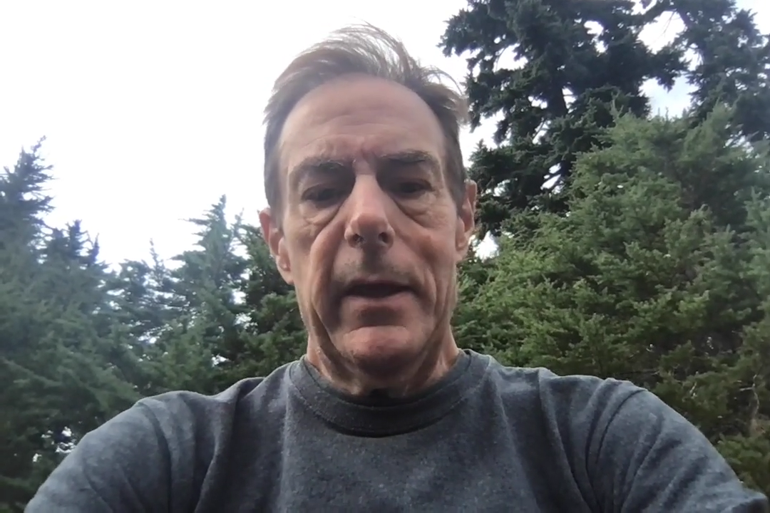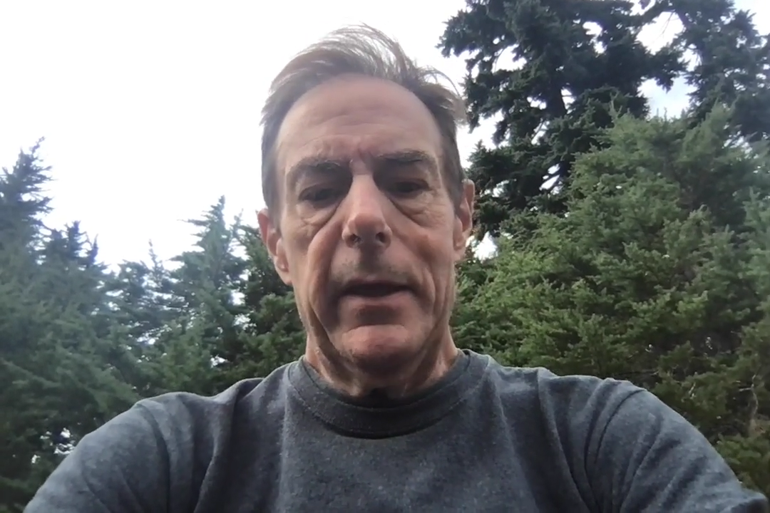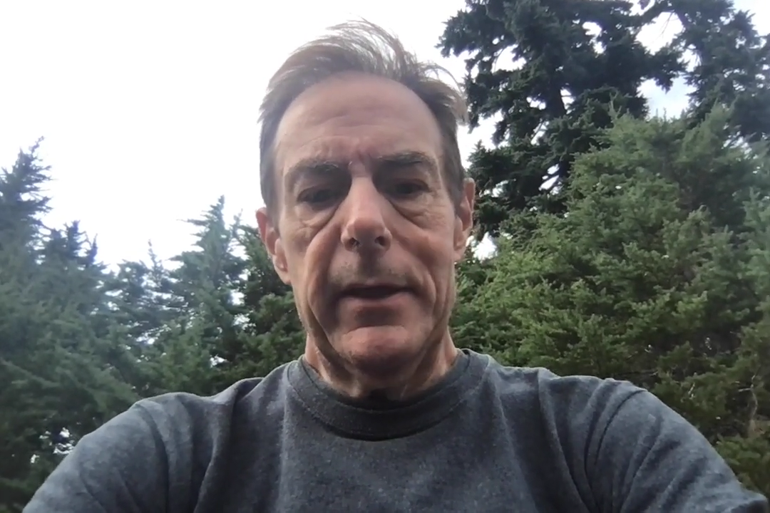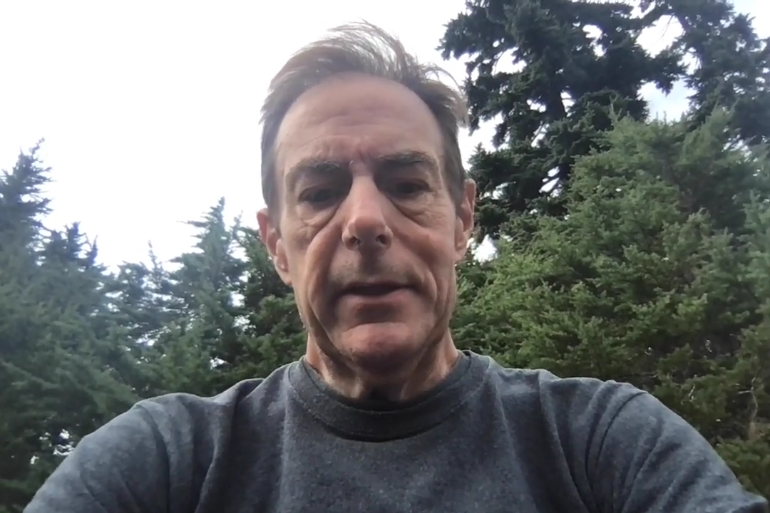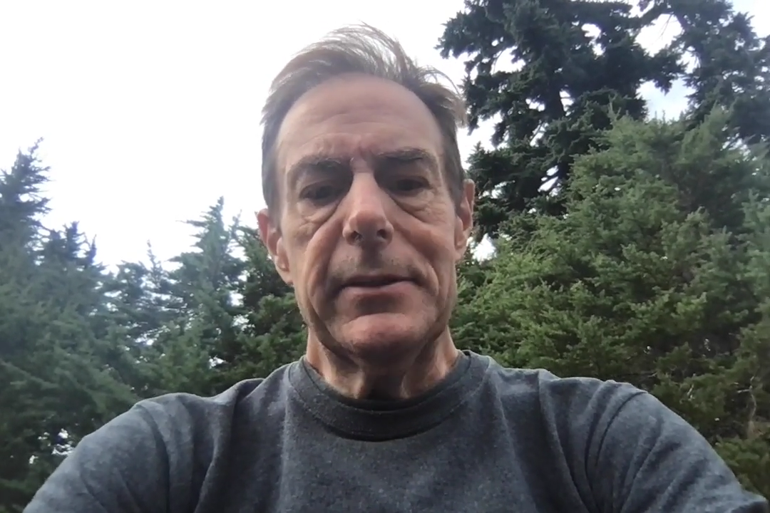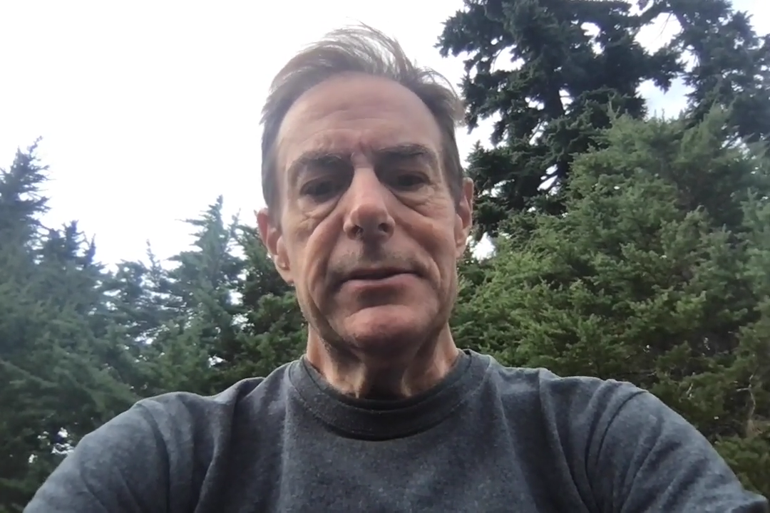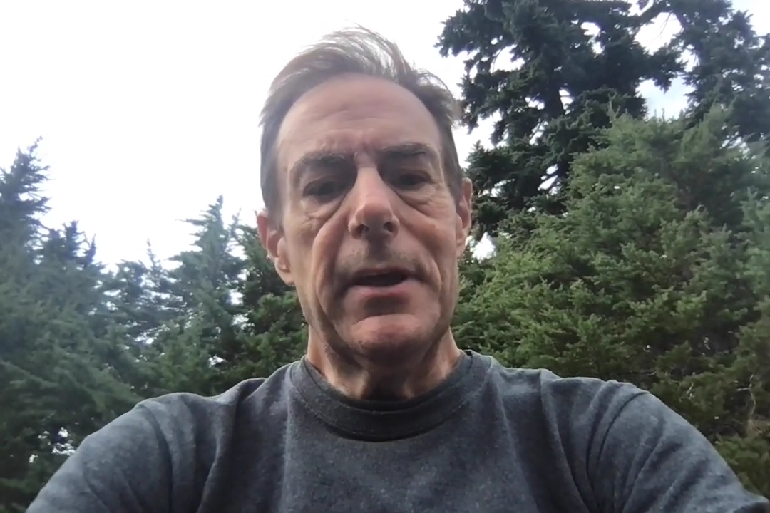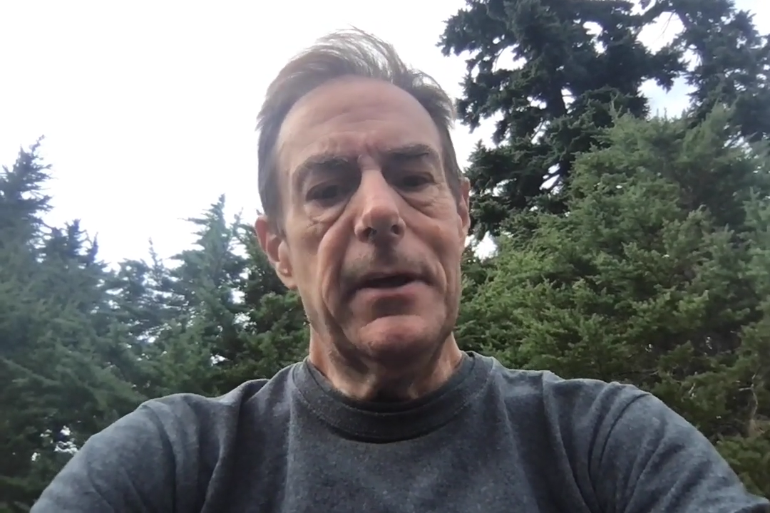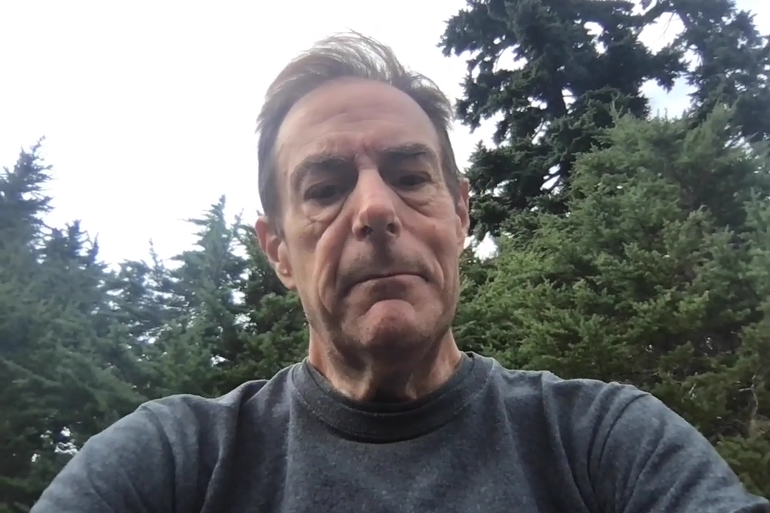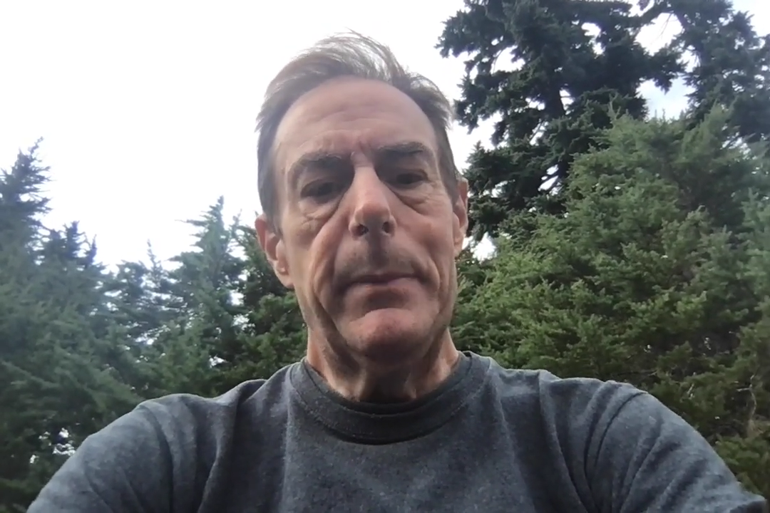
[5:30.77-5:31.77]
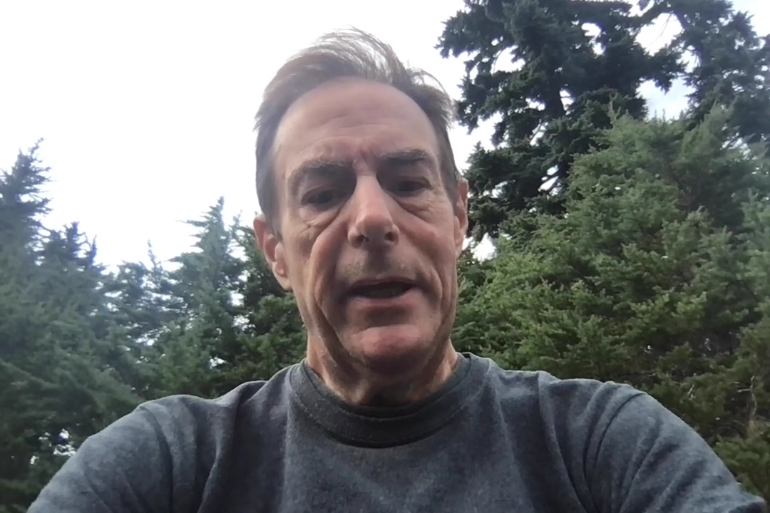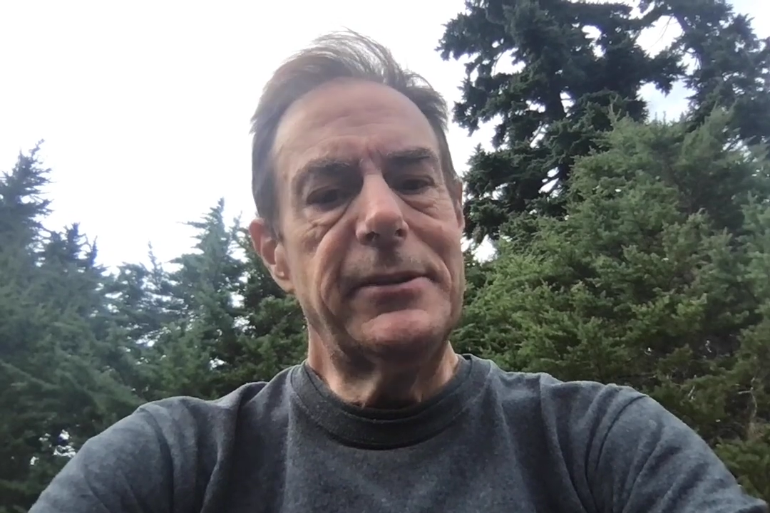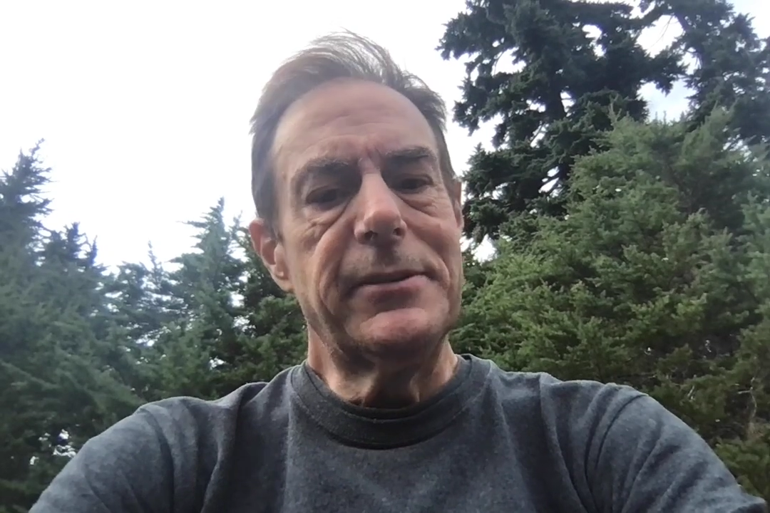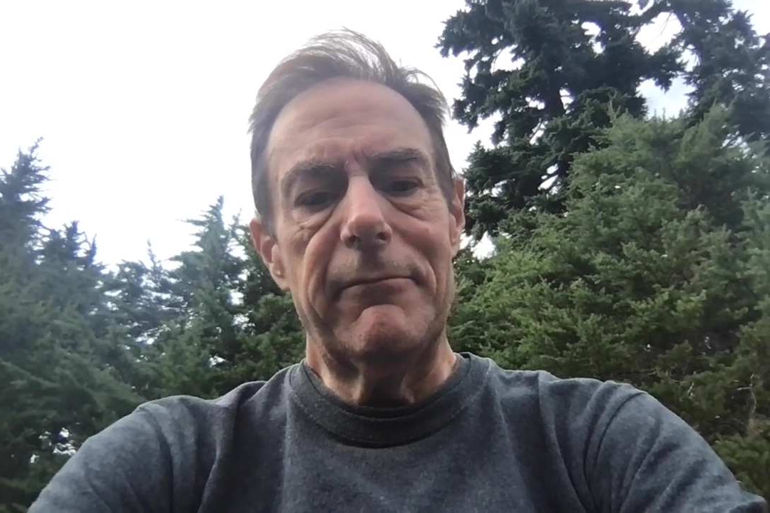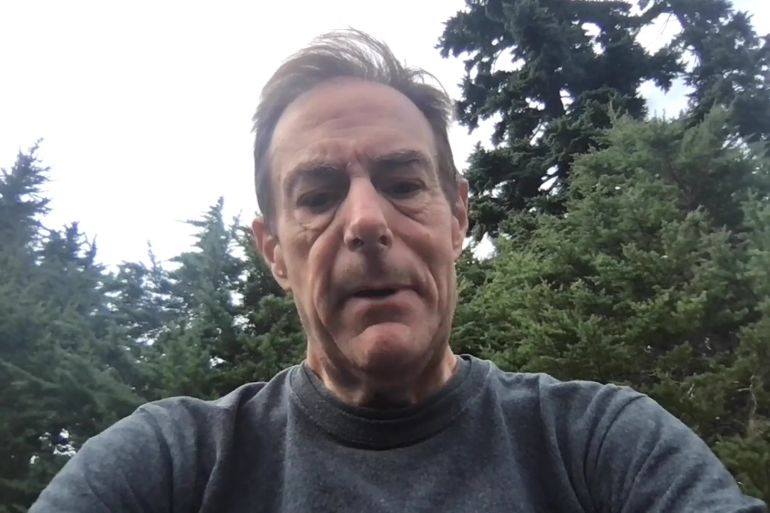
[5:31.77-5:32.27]
is
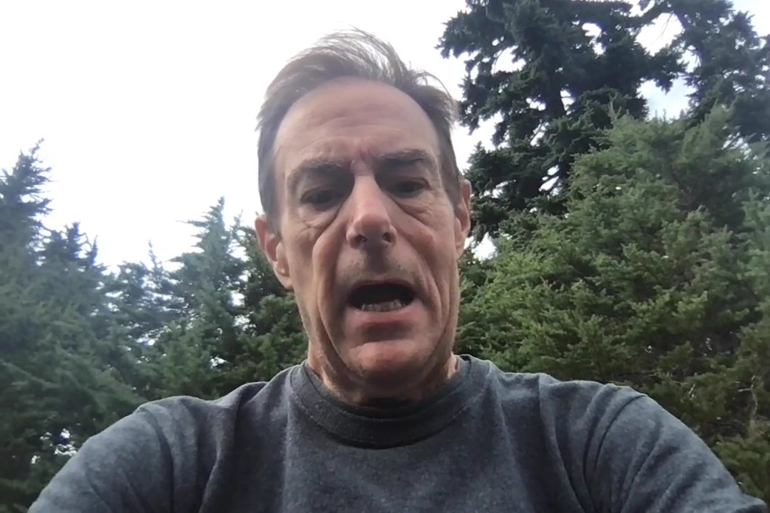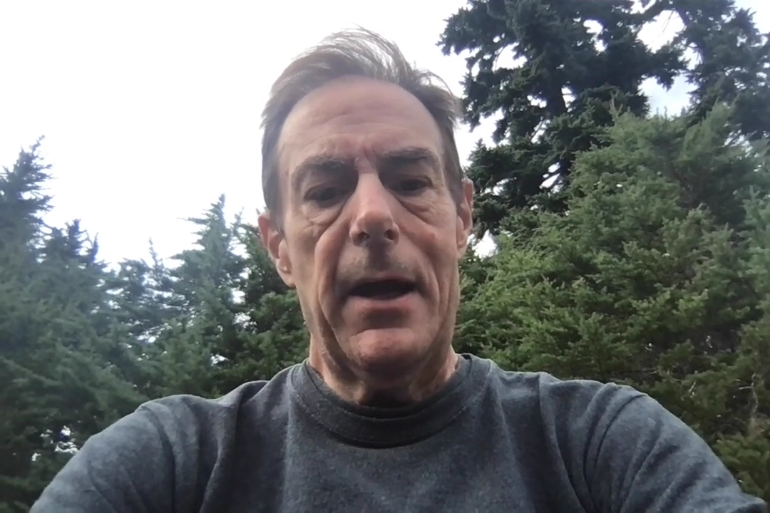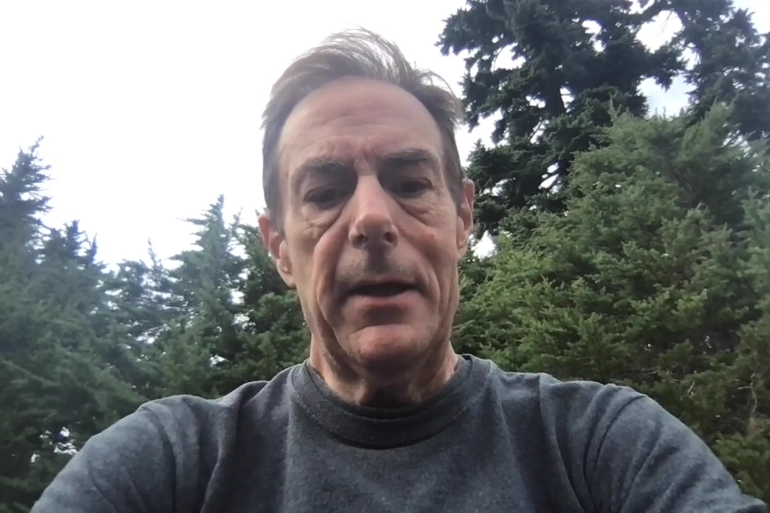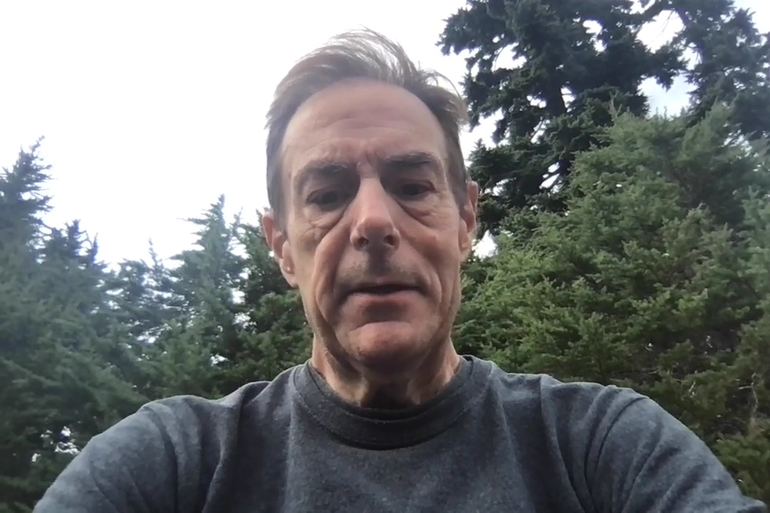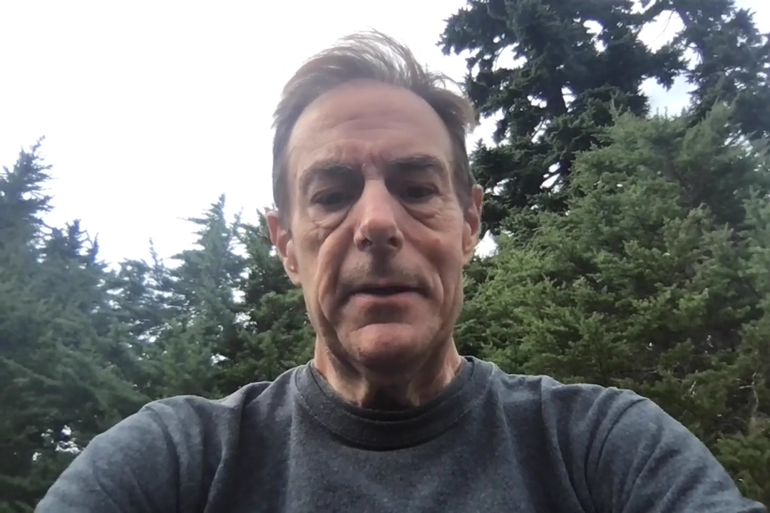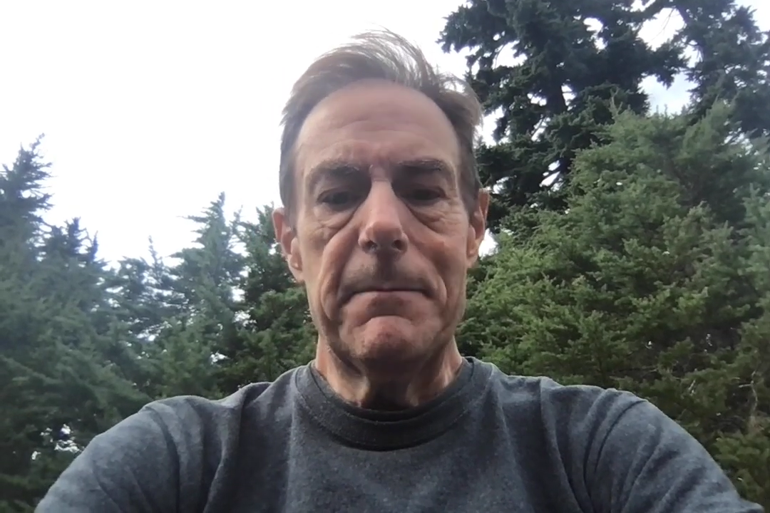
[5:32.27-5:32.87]
peace of mind.